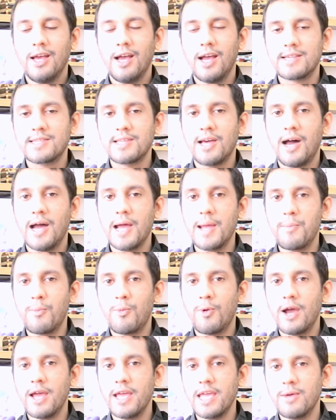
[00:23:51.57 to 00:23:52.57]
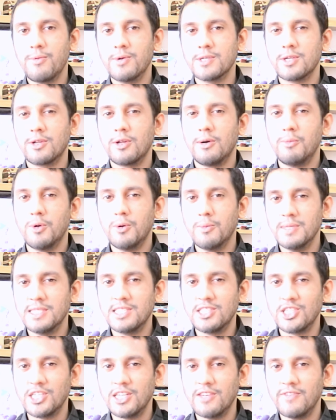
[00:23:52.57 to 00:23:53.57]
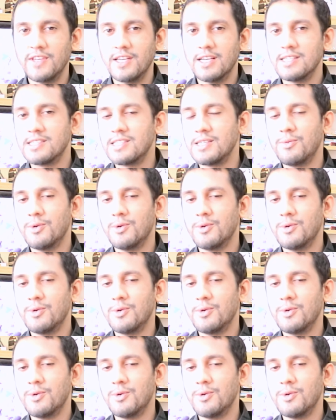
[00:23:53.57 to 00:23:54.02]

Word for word: a time where he was a lot more mischievous,